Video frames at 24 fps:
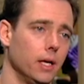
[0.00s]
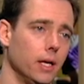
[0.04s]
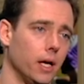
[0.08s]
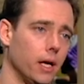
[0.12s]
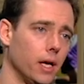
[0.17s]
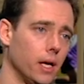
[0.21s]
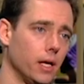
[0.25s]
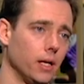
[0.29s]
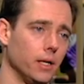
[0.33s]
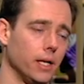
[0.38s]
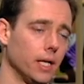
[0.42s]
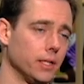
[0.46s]

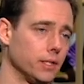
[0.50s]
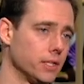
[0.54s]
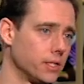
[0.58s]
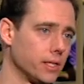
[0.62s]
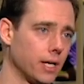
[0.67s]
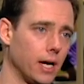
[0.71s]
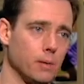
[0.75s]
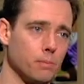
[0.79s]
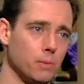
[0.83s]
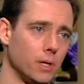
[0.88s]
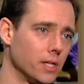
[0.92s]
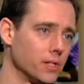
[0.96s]
And at the
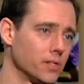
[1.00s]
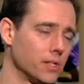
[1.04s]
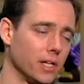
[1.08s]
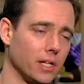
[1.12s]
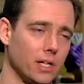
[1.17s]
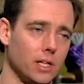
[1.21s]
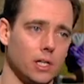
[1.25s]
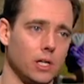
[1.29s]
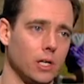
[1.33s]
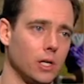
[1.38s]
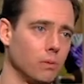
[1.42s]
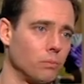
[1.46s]
time I was
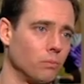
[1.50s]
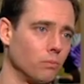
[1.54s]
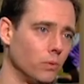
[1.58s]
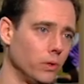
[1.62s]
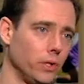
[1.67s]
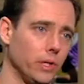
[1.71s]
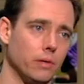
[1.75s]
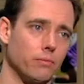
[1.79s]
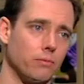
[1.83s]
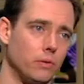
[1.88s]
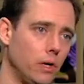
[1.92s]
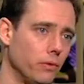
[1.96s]
like, oh, I'm
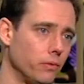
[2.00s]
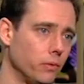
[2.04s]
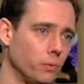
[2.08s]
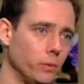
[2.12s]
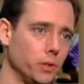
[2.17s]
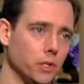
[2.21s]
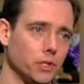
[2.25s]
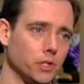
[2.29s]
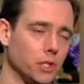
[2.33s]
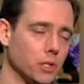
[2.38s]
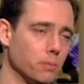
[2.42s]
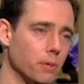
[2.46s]
really involved in
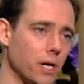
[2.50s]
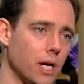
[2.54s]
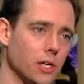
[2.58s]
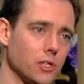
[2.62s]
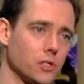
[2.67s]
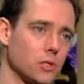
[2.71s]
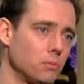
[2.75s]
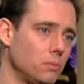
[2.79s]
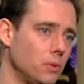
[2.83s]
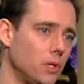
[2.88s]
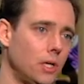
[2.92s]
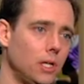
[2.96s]
wheelchair
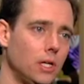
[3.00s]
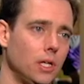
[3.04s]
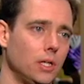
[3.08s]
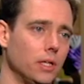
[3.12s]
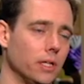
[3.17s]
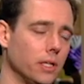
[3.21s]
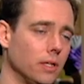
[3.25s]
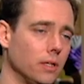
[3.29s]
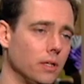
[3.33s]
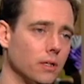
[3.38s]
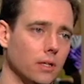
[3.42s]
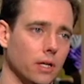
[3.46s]
basketball,
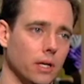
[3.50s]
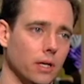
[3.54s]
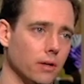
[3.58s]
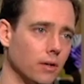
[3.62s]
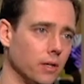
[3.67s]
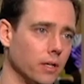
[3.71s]
and